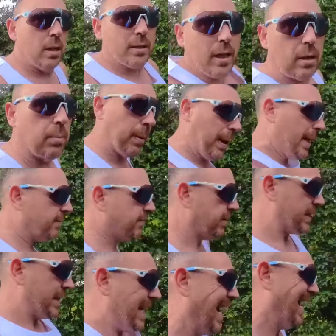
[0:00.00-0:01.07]
So the plan for
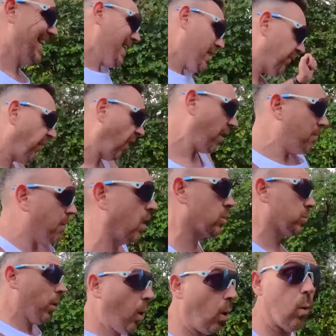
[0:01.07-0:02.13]
today is 5
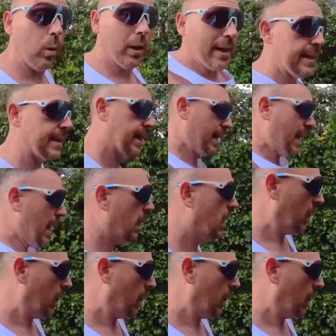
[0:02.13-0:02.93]
miles, but all easy.